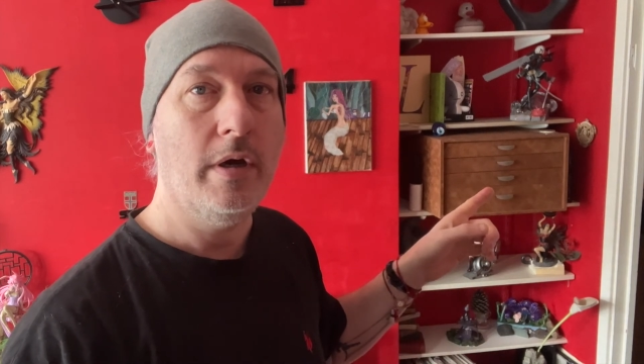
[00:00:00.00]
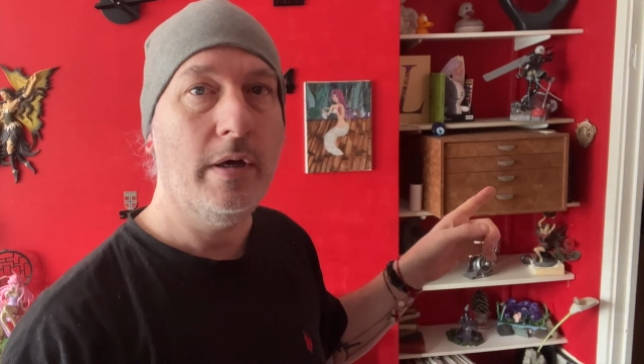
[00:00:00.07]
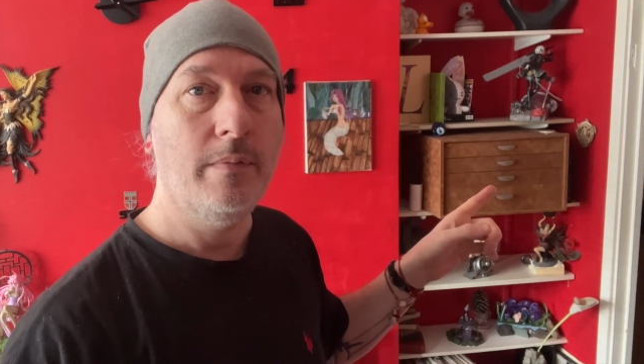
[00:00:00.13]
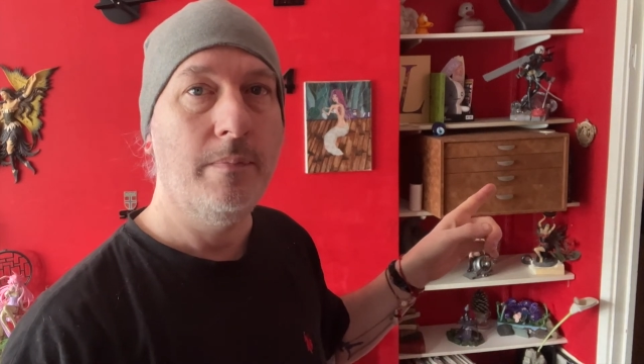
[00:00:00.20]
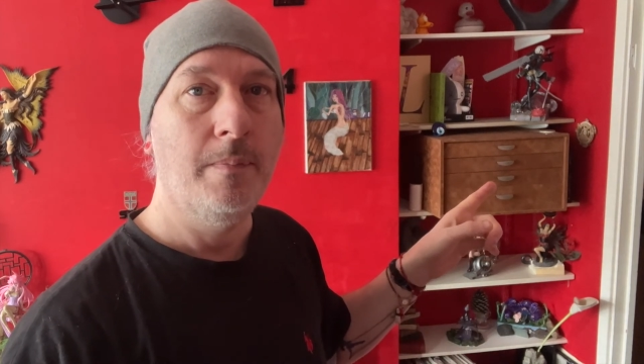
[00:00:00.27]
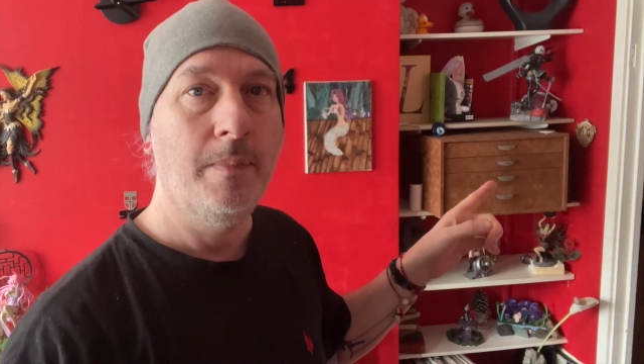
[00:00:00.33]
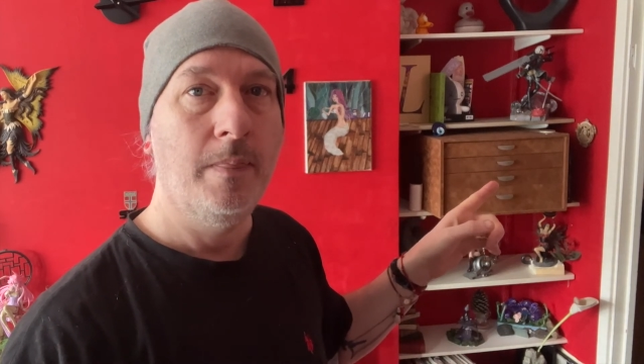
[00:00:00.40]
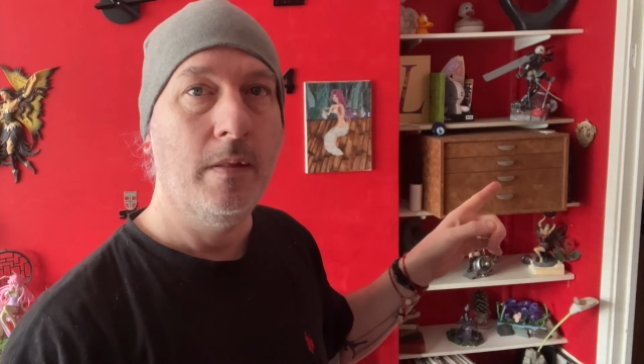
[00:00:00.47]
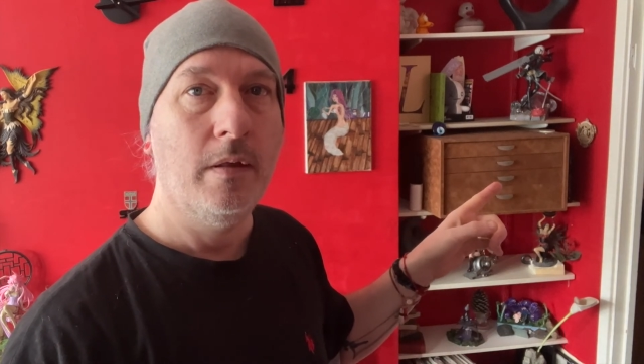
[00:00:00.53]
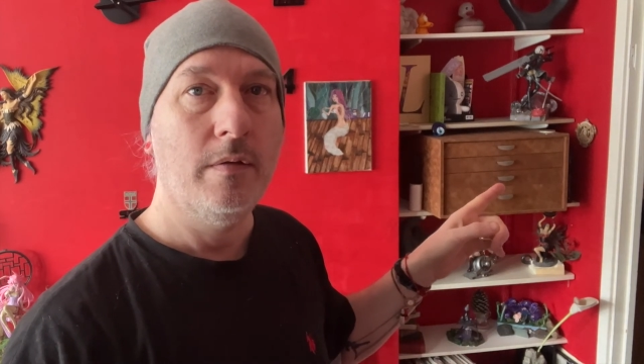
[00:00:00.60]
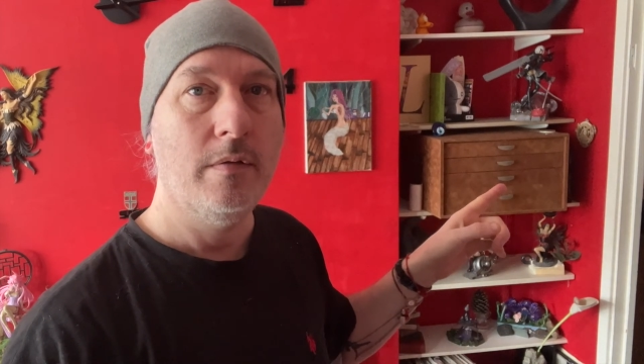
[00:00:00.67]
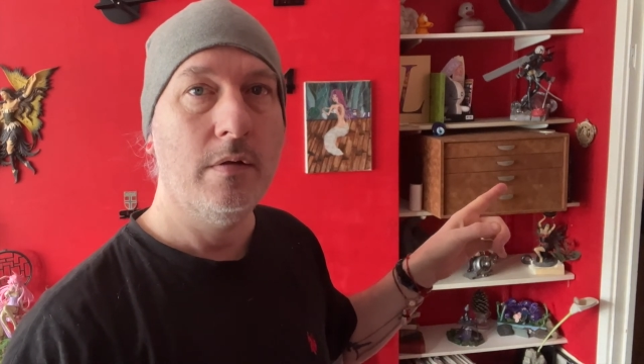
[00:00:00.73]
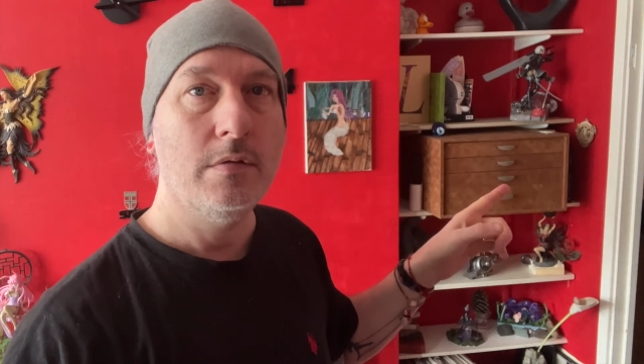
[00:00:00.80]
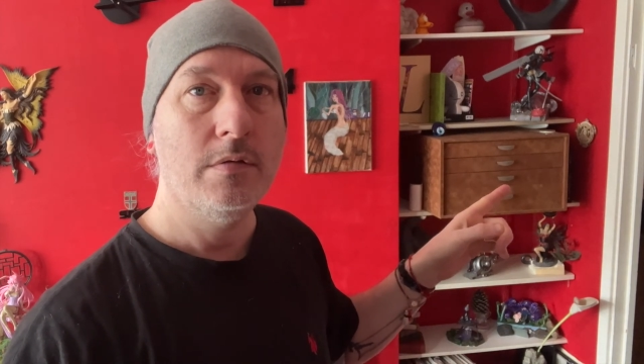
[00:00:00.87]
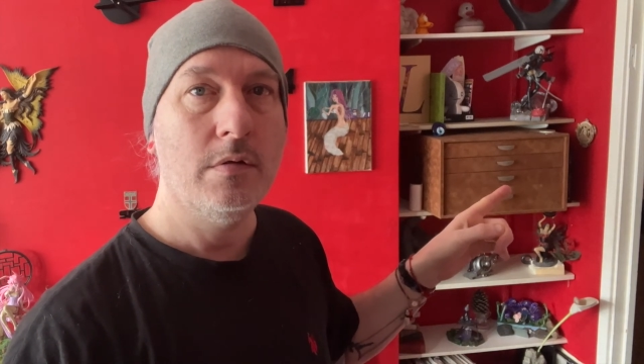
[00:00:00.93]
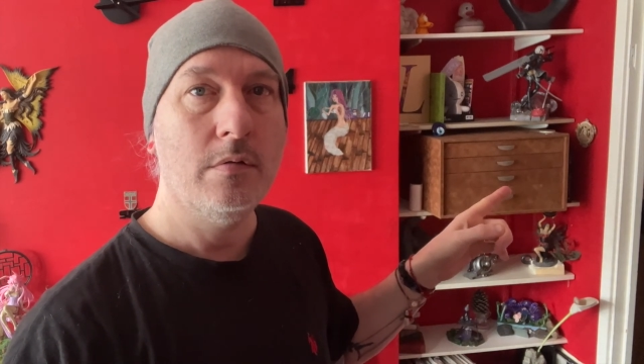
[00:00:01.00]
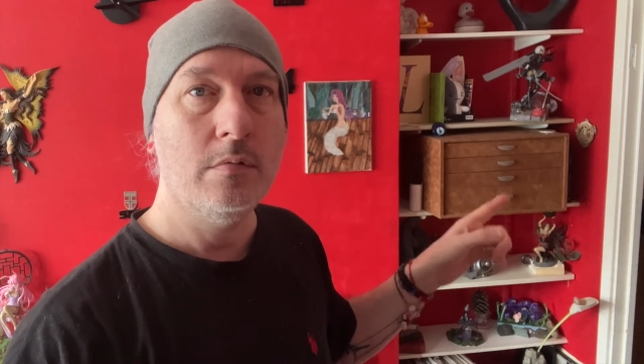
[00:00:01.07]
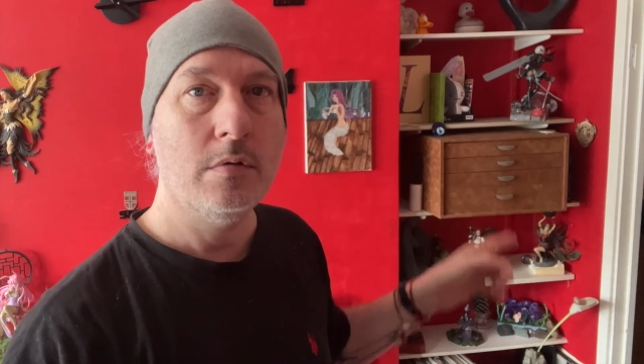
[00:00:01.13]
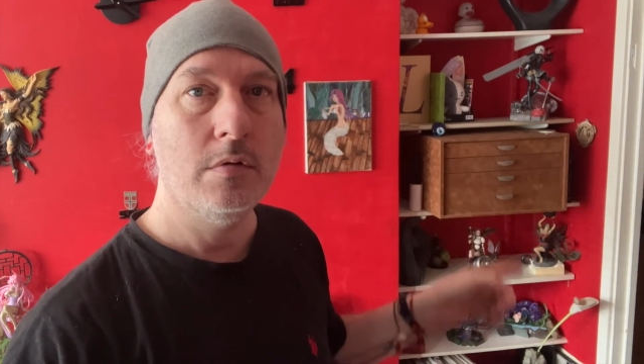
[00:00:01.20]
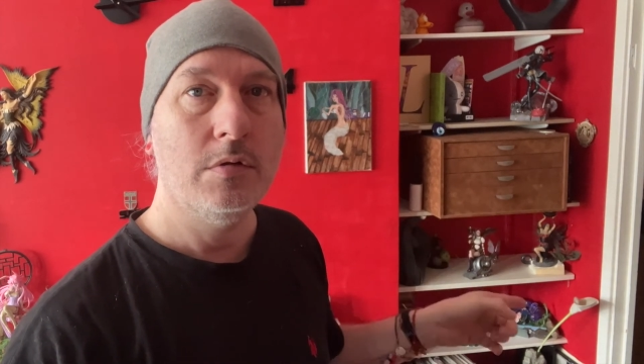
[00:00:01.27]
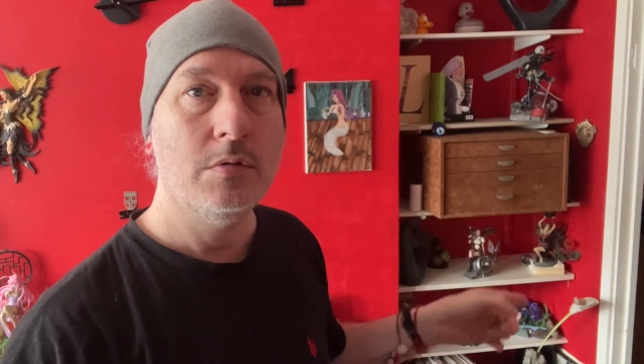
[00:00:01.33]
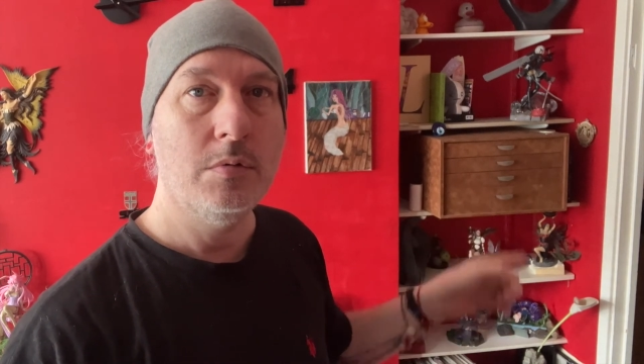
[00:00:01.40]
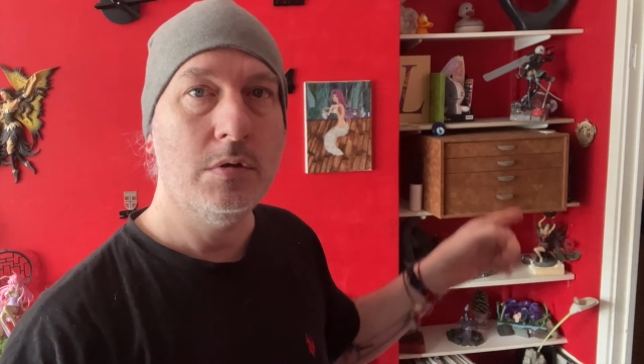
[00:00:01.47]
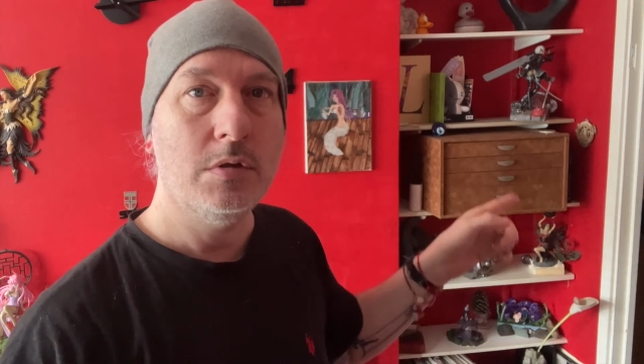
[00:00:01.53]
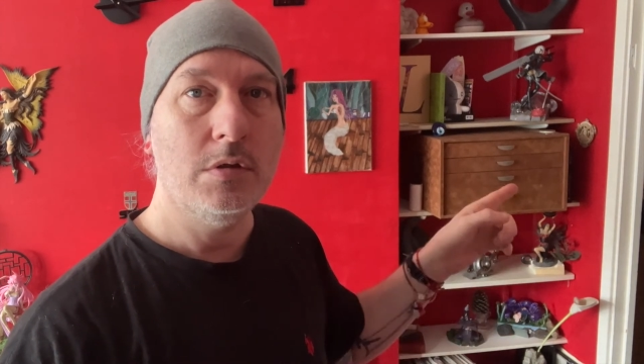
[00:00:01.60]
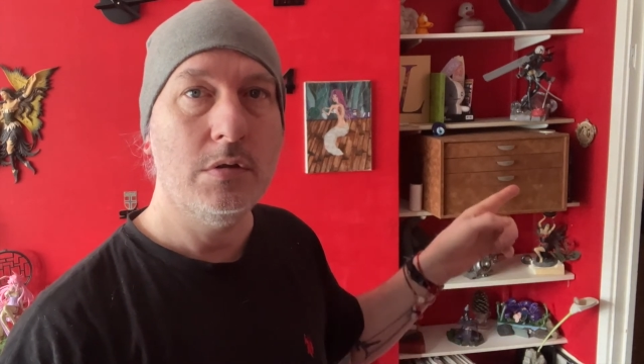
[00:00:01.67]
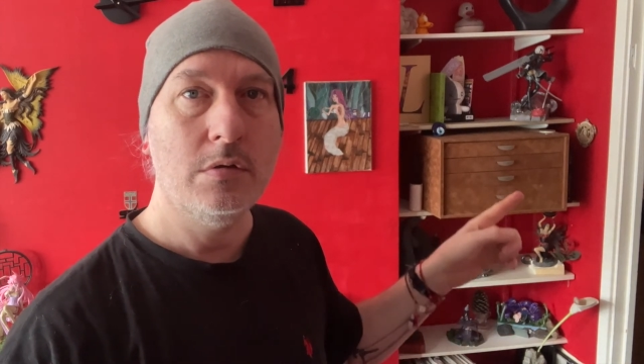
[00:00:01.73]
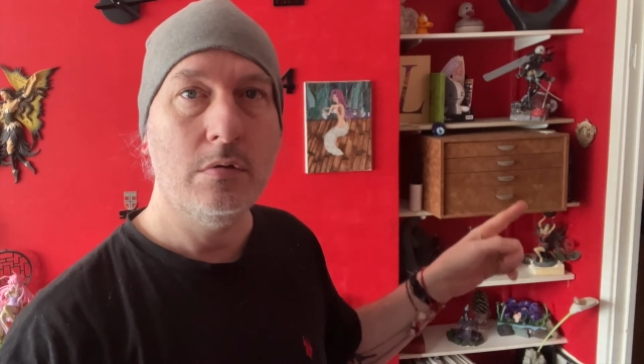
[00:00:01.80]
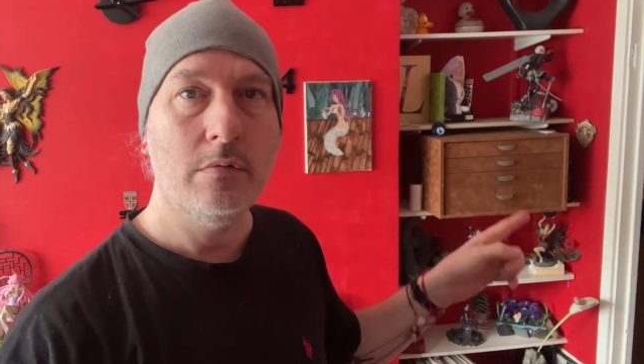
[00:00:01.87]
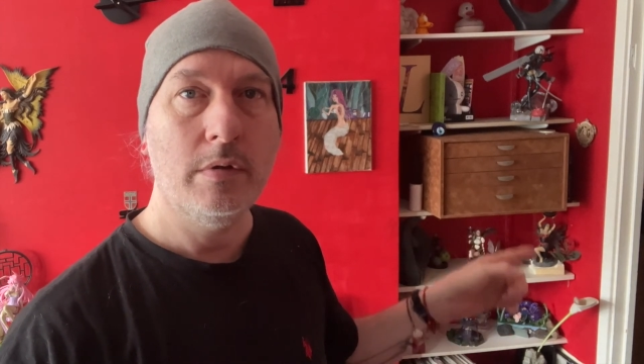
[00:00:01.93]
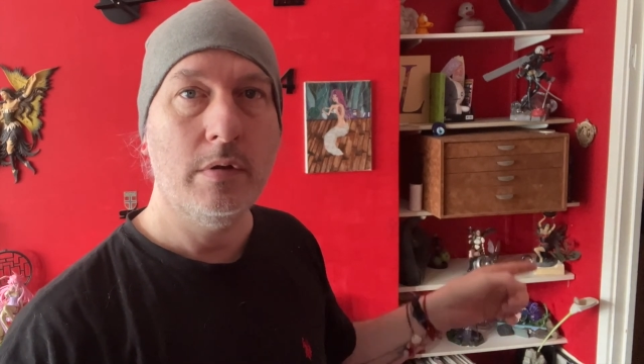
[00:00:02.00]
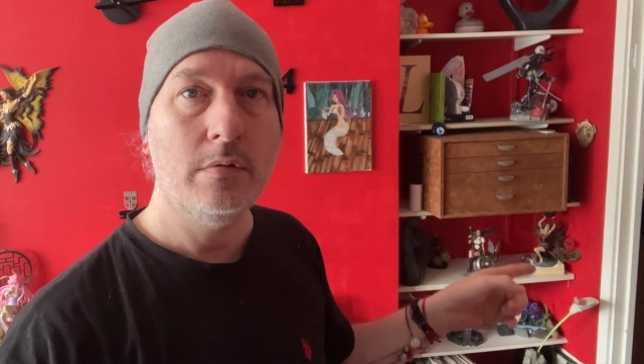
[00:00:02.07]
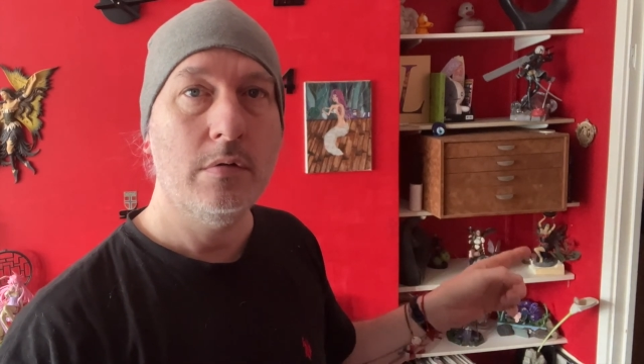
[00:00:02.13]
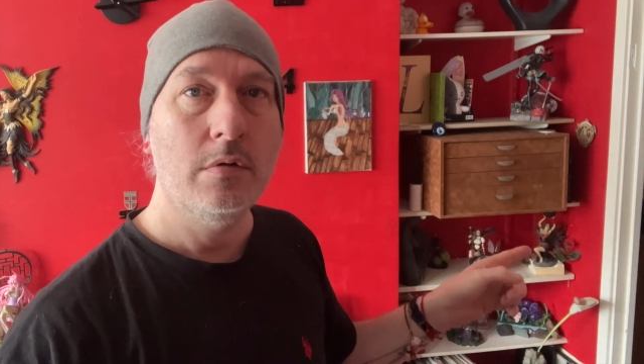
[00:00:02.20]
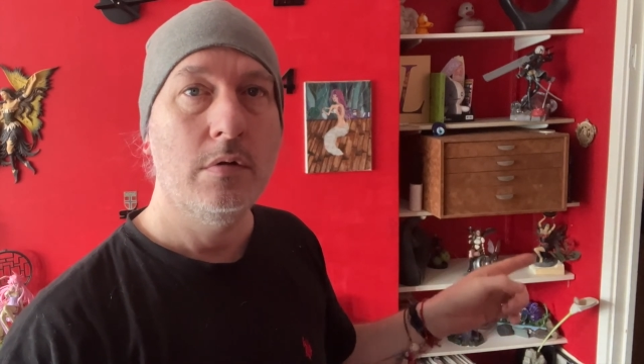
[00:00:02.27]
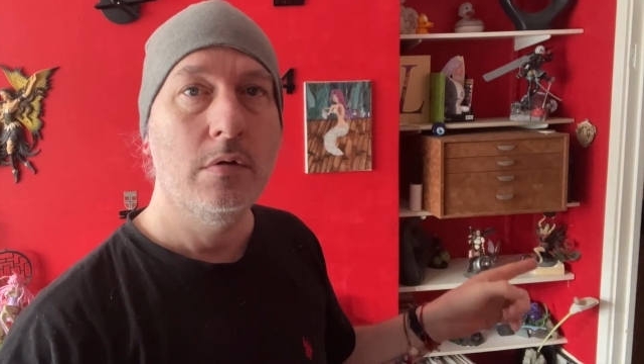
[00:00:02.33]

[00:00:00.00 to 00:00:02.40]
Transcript: I think so I'm going to switch these two around.